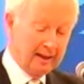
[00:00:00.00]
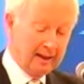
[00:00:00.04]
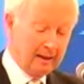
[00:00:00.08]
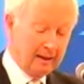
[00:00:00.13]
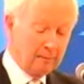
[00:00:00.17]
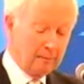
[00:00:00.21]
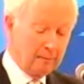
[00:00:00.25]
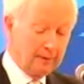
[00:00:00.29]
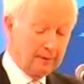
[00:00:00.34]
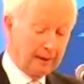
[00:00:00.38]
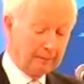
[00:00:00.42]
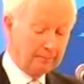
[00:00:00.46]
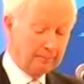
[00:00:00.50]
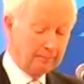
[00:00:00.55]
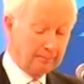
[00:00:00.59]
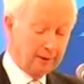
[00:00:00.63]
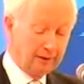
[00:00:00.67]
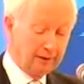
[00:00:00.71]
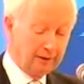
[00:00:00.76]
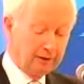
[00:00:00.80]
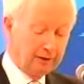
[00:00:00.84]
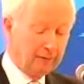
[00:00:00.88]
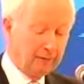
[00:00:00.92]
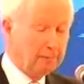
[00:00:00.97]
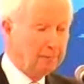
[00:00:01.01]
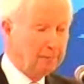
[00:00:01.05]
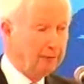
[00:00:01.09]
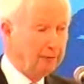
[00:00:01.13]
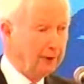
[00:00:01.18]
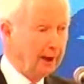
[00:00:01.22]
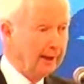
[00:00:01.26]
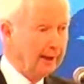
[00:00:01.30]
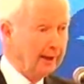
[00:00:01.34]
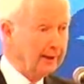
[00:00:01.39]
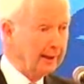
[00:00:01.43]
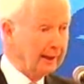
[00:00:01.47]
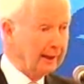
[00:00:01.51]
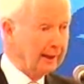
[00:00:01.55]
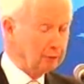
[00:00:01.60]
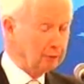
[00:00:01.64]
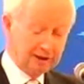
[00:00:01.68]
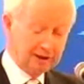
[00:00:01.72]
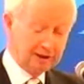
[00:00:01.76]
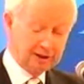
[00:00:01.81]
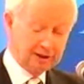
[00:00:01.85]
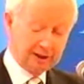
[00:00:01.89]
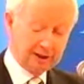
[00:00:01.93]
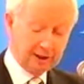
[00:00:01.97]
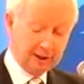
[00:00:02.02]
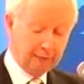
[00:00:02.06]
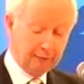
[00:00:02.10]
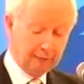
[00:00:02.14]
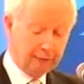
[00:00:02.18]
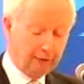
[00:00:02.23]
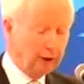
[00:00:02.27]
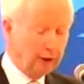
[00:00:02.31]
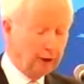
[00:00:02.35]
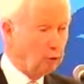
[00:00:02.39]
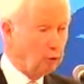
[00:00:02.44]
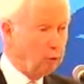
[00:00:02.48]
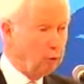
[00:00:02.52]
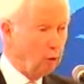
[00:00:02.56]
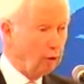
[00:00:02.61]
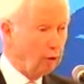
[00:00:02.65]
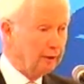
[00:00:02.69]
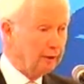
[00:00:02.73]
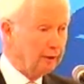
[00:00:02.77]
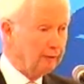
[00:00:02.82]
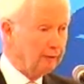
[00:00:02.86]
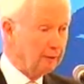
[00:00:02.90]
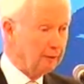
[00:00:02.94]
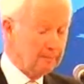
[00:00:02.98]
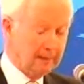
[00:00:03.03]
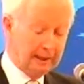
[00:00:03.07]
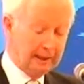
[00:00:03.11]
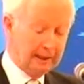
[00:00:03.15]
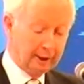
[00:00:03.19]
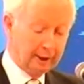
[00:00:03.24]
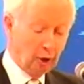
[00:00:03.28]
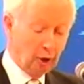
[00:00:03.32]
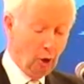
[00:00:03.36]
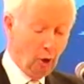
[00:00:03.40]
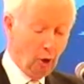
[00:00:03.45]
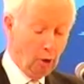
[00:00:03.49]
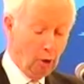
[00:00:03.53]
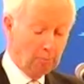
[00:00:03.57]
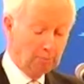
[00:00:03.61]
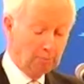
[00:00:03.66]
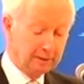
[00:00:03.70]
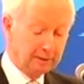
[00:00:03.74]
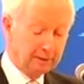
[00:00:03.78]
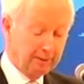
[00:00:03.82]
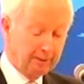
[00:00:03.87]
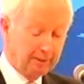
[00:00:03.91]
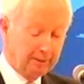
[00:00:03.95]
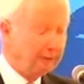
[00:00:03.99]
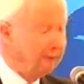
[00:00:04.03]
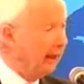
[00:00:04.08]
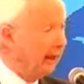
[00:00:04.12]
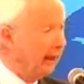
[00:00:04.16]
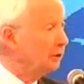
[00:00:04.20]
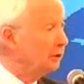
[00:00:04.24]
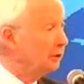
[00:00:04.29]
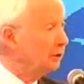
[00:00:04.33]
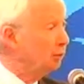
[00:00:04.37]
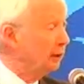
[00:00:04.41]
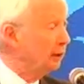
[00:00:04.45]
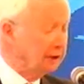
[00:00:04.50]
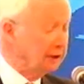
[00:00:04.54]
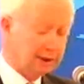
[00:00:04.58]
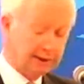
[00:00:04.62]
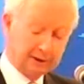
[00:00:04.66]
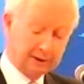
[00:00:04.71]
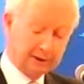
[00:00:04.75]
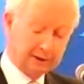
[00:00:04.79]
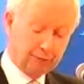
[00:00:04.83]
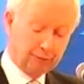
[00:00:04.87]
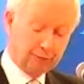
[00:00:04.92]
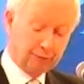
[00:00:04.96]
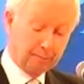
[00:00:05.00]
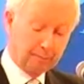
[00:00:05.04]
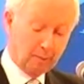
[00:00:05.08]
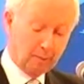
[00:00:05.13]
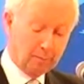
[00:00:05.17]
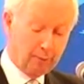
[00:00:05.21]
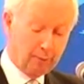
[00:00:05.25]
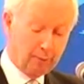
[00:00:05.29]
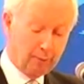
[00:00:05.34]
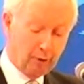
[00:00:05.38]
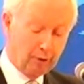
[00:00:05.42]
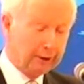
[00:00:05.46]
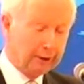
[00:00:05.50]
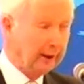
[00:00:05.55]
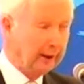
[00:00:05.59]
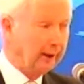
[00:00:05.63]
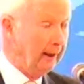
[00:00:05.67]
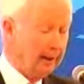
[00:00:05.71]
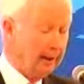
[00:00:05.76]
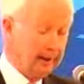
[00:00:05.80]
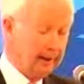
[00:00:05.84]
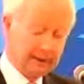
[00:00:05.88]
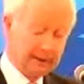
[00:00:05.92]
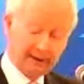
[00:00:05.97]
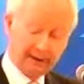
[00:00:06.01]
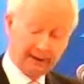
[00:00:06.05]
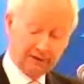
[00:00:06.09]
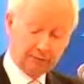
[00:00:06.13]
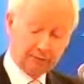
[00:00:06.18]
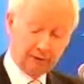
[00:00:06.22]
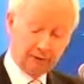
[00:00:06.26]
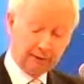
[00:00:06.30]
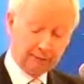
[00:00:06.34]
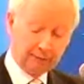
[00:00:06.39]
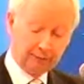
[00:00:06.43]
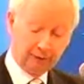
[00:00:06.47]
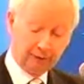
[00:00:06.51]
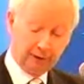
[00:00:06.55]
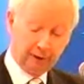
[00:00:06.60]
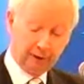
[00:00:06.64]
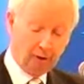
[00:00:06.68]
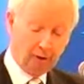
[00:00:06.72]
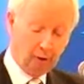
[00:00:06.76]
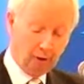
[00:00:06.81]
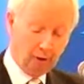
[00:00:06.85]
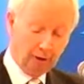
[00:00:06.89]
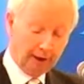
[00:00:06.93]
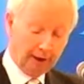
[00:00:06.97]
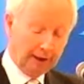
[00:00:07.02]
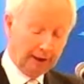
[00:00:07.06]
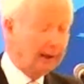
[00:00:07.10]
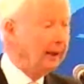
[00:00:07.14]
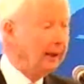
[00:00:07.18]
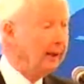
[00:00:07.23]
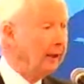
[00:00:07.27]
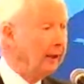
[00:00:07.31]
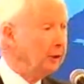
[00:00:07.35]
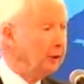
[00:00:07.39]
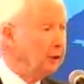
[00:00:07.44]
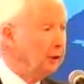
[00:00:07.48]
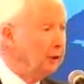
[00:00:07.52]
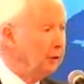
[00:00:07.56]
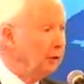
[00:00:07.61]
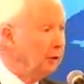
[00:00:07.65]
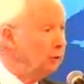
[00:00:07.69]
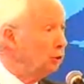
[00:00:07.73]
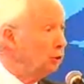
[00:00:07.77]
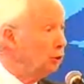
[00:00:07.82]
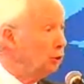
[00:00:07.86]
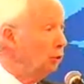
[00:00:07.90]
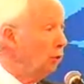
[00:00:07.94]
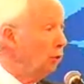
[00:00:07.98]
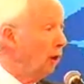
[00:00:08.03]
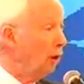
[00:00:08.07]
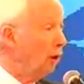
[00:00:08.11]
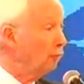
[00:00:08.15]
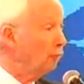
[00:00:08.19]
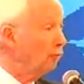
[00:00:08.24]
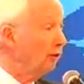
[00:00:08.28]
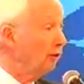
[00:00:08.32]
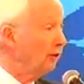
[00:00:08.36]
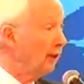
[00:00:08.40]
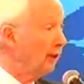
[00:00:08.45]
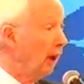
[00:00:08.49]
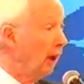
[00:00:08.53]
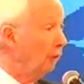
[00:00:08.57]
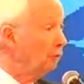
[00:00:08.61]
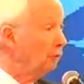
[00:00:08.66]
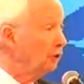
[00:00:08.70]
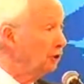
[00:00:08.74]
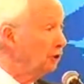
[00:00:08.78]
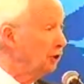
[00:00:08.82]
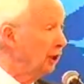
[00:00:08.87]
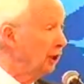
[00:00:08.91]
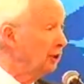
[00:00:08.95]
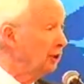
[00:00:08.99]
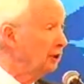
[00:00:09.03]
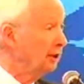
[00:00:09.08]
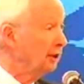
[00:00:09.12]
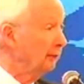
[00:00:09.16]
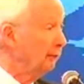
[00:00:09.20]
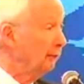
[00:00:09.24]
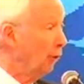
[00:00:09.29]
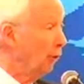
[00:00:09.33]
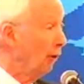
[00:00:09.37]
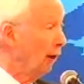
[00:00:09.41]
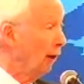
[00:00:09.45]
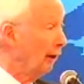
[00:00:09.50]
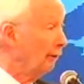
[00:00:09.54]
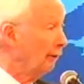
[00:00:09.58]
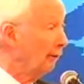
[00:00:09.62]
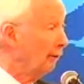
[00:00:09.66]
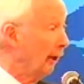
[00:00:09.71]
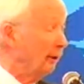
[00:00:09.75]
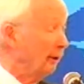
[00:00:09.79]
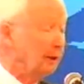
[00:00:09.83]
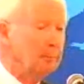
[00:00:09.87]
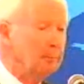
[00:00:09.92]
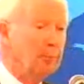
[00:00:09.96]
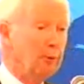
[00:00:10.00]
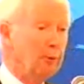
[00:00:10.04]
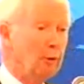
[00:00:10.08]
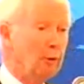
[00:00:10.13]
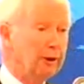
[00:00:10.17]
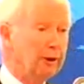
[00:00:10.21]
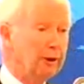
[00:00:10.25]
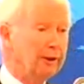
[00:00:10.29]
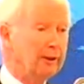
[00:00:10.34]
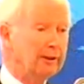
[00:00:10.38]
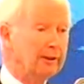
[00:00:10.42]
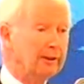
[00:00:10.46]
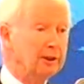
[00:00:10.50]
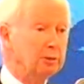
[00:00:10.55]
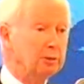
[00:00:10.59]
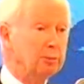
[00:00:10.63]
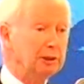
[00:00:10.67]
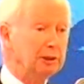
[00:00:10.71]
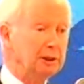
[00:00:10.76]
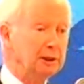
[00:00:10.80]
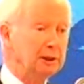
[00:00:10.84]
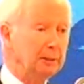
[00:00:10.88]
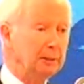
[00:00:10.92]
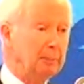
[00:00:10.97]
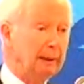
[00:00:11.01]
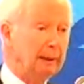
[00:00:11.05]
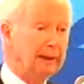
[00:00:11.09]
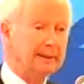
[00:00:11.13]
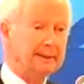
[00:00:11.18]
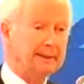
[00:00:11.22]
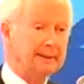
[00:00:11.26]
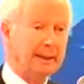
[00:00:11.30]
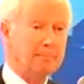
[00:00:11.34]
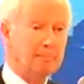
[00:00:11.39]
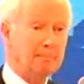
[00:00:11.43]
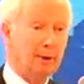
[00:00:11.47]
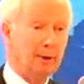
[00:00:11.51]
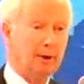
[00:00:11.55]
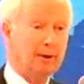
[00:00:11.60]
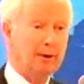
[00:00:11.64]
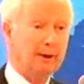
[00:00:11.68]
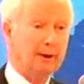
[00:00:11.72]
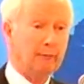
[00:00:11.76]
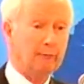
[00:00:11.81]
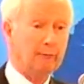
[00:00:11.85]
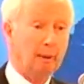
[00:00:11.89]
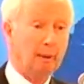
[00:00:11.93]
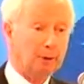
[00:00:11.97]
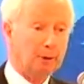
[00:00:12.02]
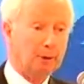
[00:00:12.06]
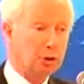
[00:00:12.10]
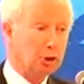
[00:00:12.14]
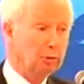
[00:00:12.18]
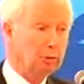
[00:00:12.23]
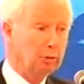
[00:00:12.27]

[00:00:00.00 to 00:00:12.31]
that provide electricity for 250,000 homes and prevent Switzerland from importing this dreadful oil. 200,000 tons of oil are not imported to Switzerland because they burn their rubbish.